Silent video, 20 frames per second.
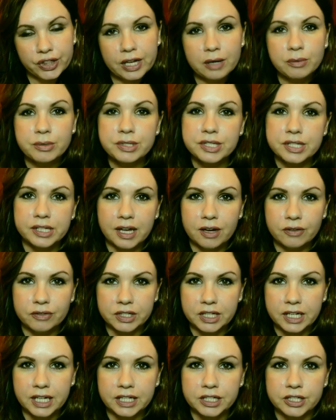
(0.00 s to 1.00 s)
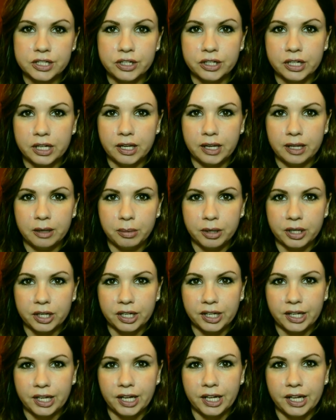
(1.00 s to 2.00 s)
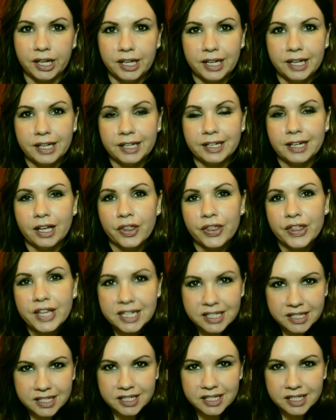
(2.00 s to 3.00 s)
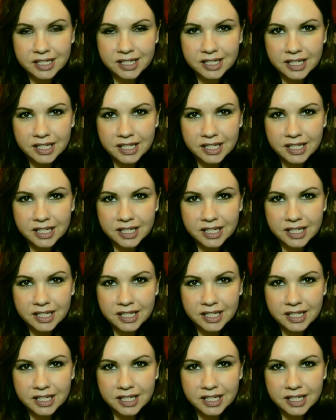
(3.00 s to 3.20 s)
that was the Kelvedon Hatch nuclear Bunker. Now this